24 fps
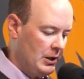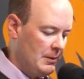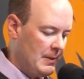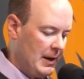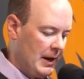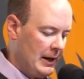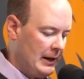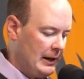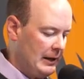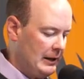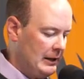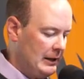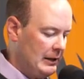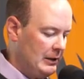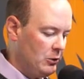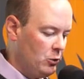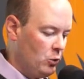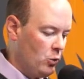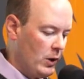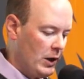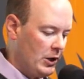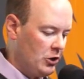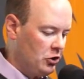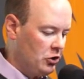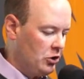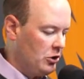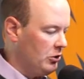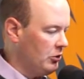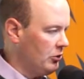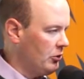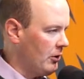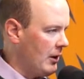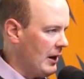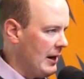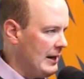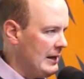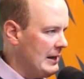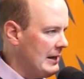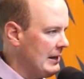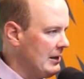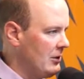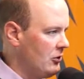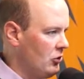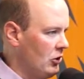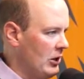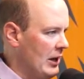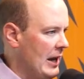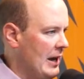to you about any questions or
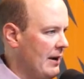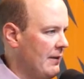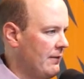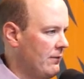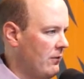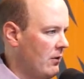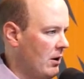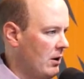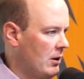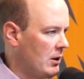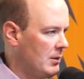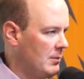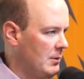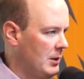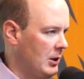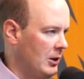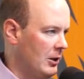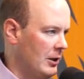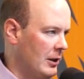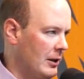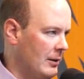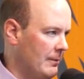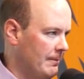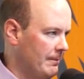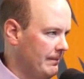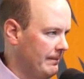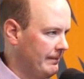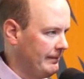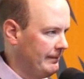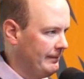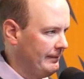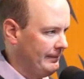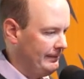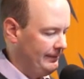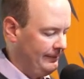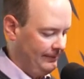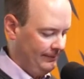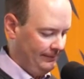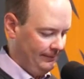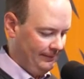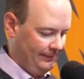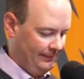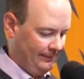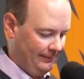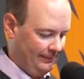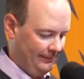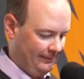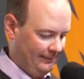ideas you have for our community. All
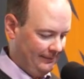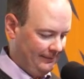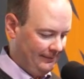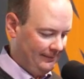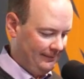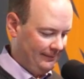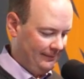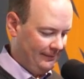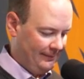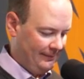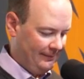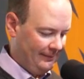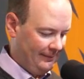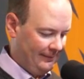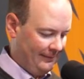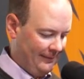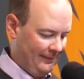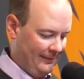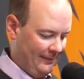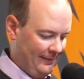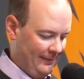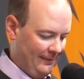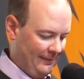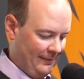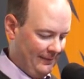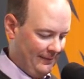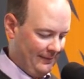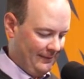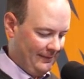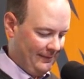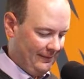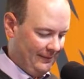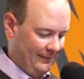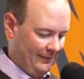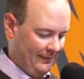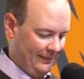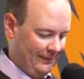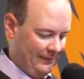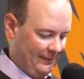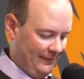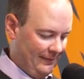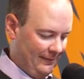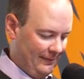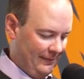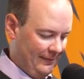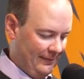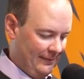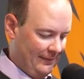right, Ryan, thank you so much. Uh, we'll see you
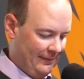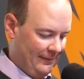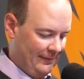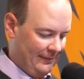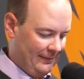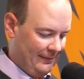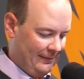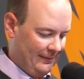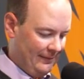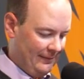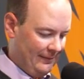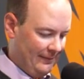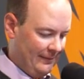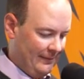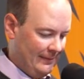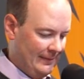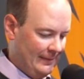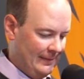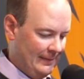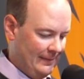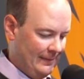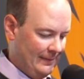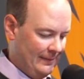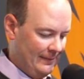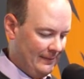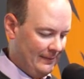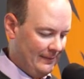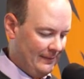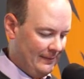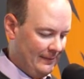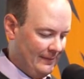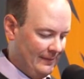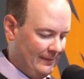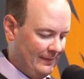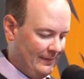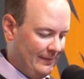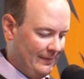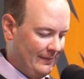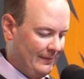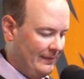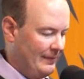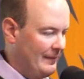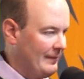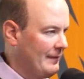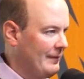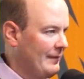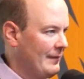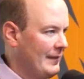again in December after
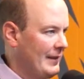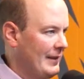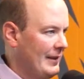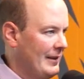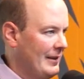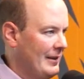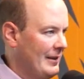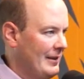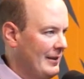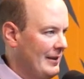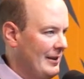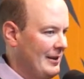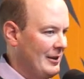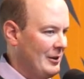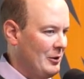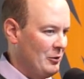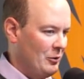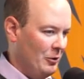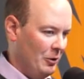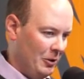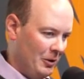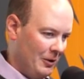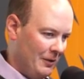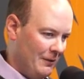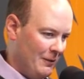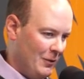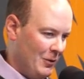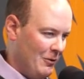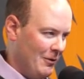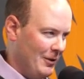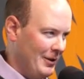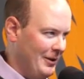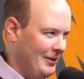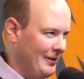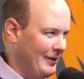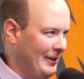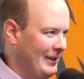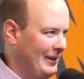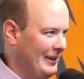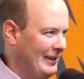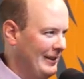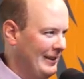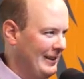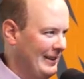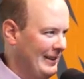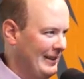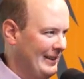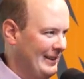Giving Tuesday. Looking forward to it.
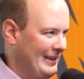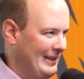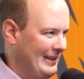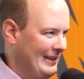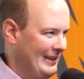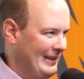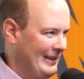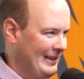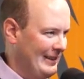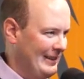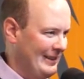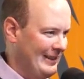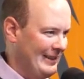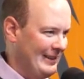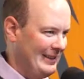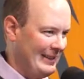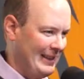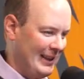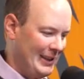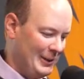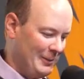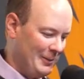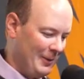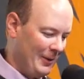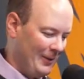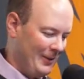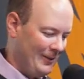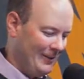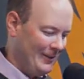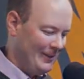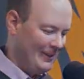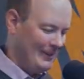All right, thanks so much. Thanks, Paul.